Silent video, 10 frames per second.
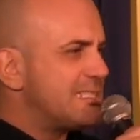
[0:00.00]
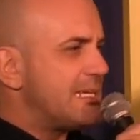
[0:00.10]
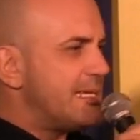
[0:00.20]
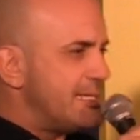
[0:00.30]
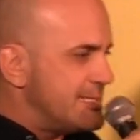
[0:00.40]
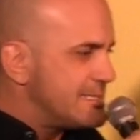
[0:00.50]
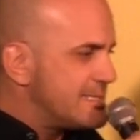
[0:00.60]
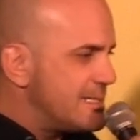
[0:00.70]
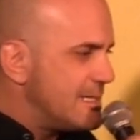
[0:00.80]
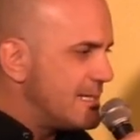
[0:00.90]

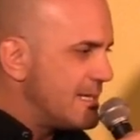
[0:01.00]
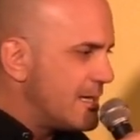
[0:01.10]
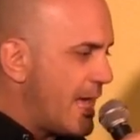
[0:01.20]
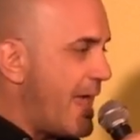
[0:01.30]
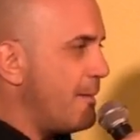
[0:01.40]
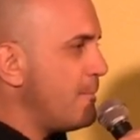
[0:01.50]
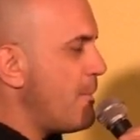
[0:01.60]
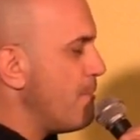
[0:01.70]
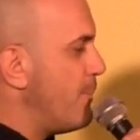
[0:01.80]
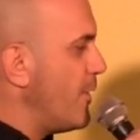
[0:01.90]
teased
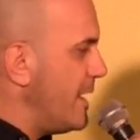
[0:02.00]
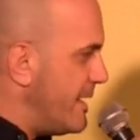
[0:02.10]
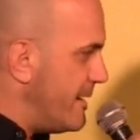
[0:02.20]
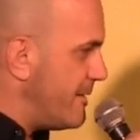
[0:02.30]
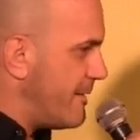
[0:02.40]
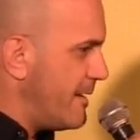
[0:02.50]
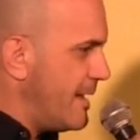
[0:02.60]
and bullied